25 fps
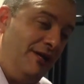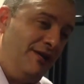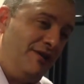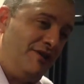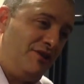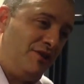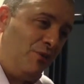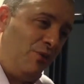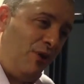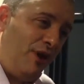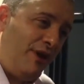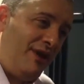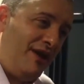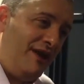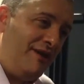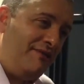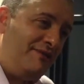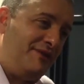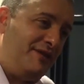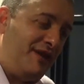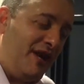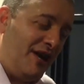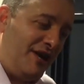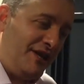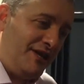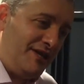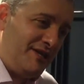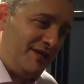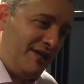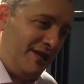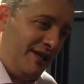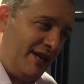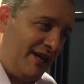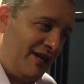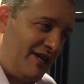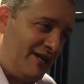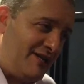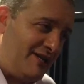So what they've done is
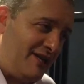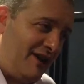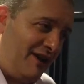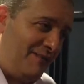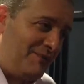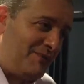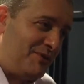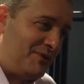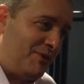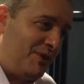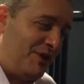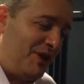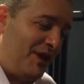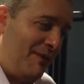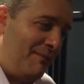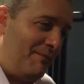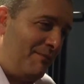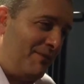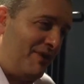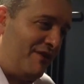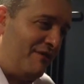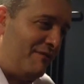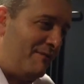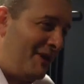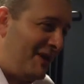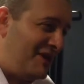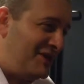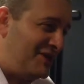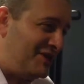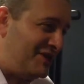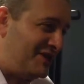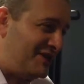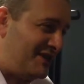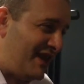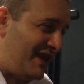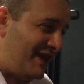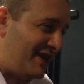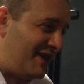linked up to a number of major
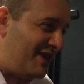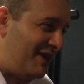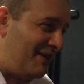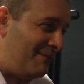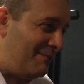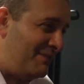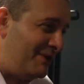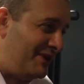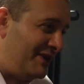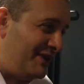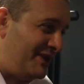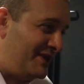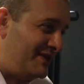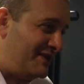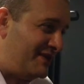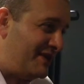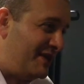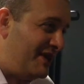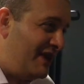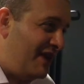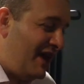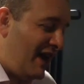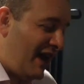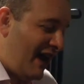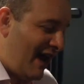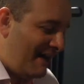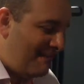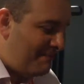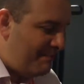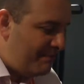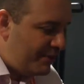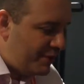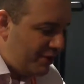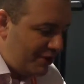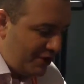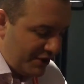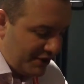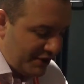tech companies and
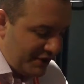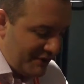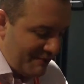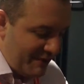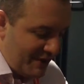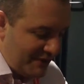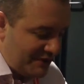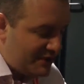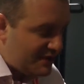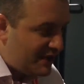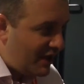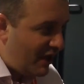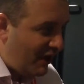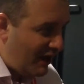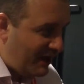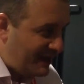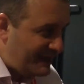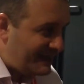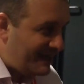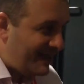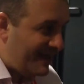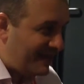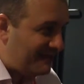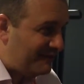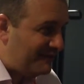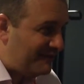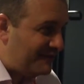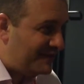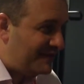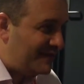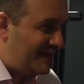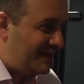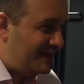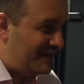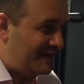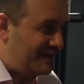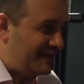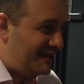put the most high-tech
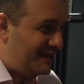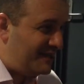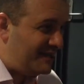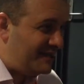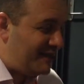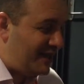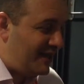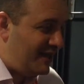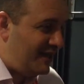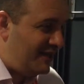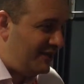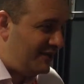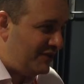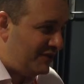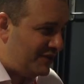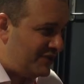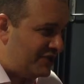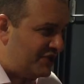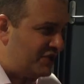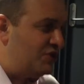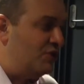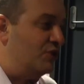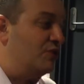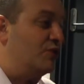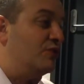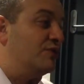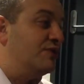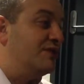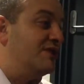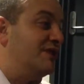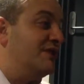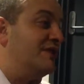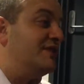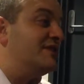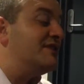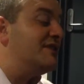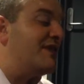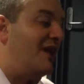facilities in the schools in
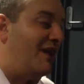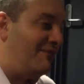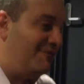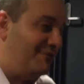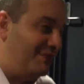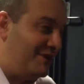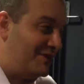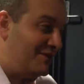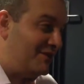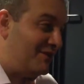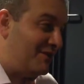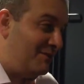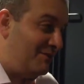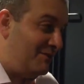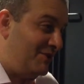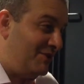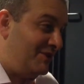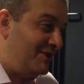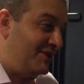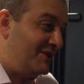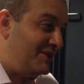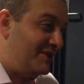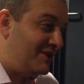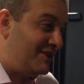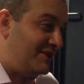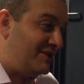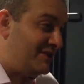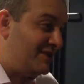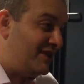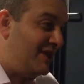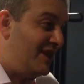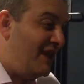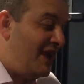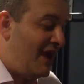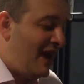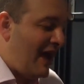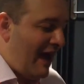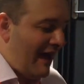the toughest communities,
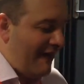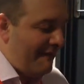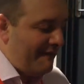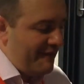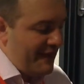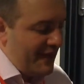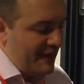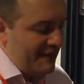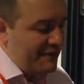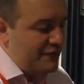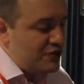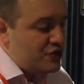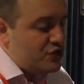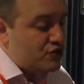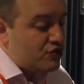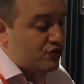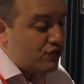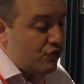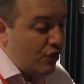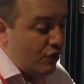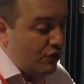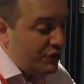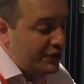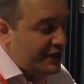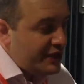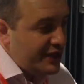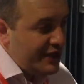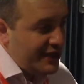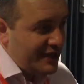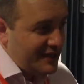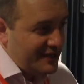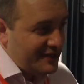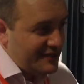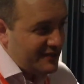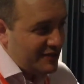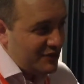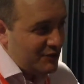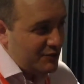and then drawn
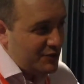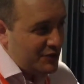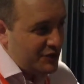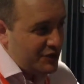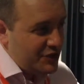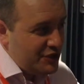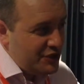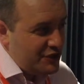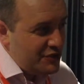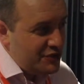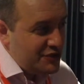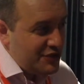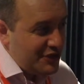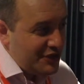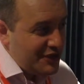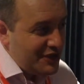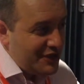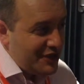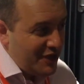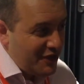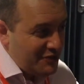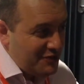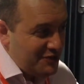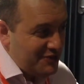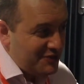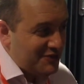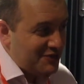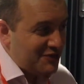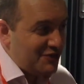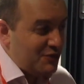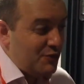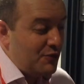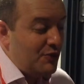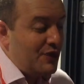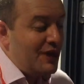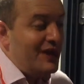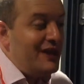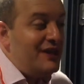kids who wouldn't usually go to
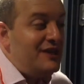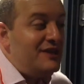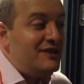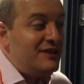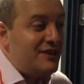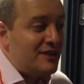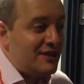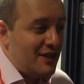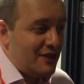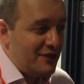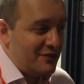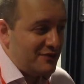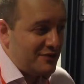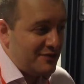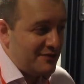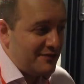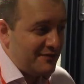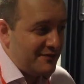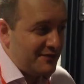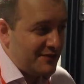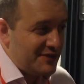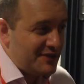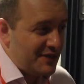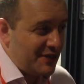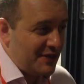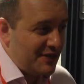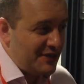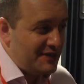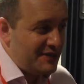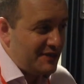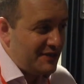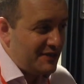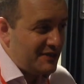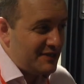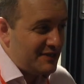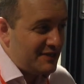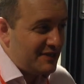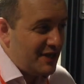school into those
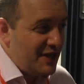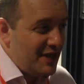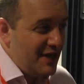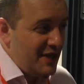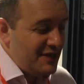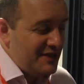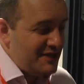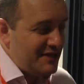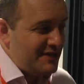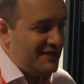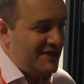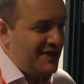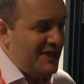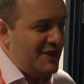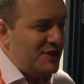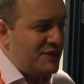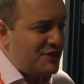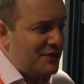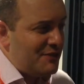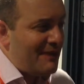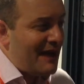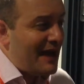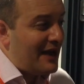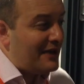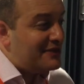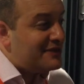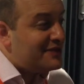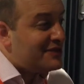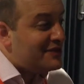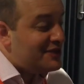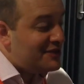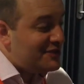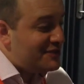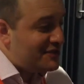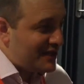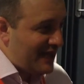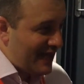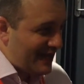facilities to teach them how to
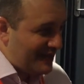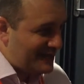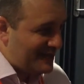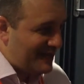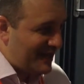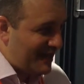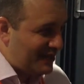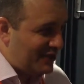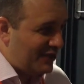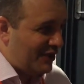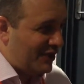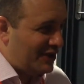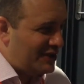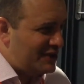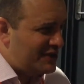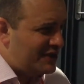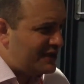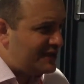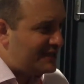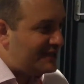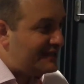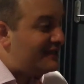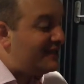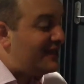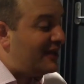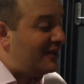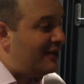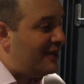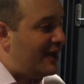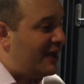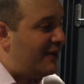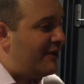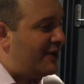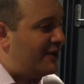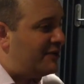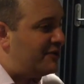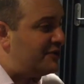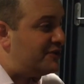use that technology to tell
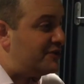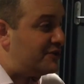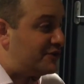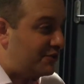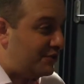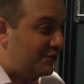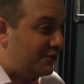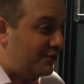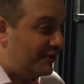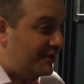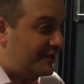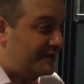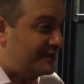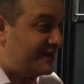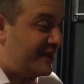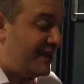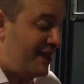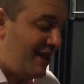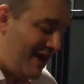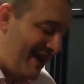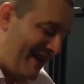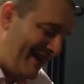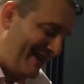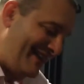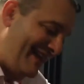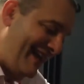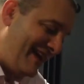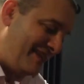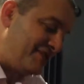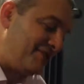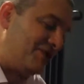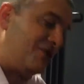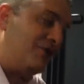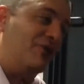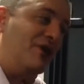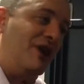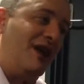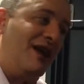their own stories. And that's
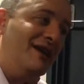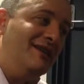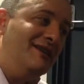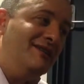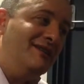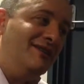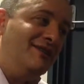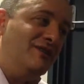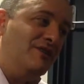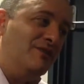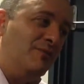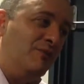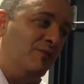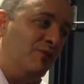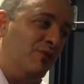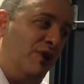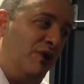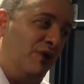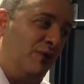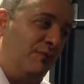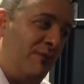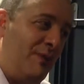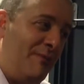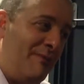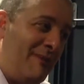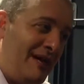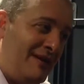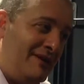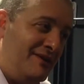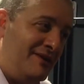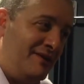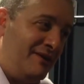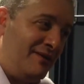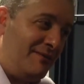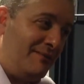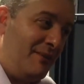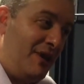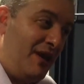created some real
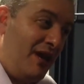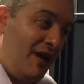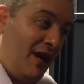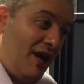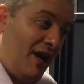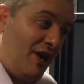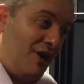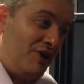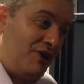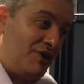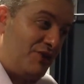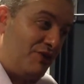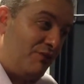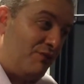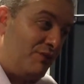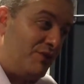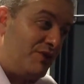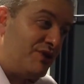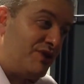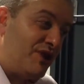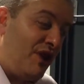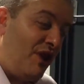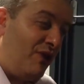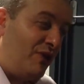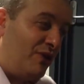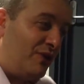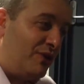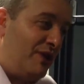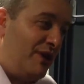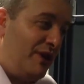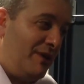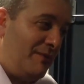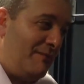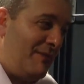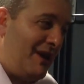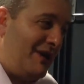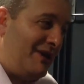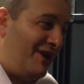momentum. And as a result,
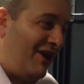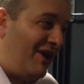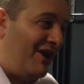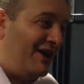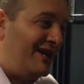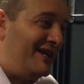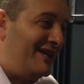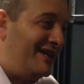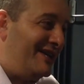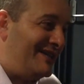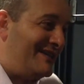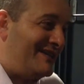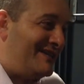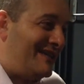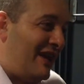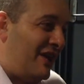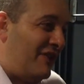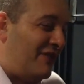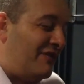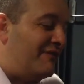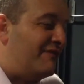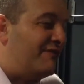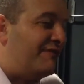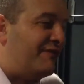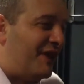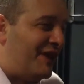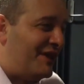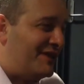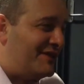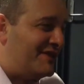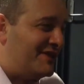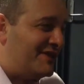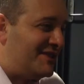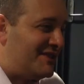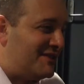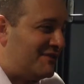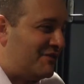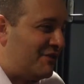Medellin is now the
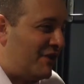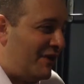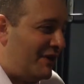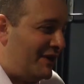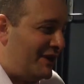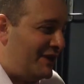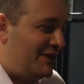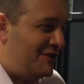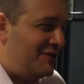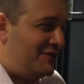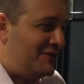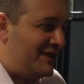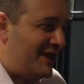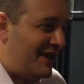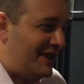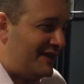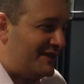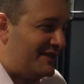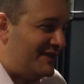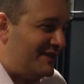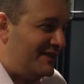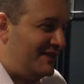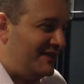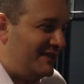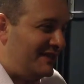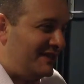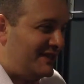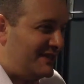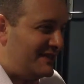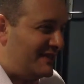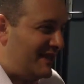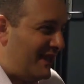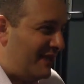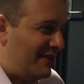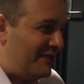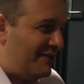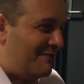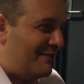fastest growing new tech city in
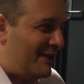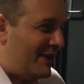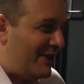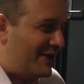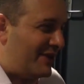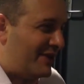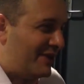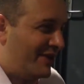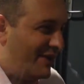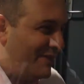South America.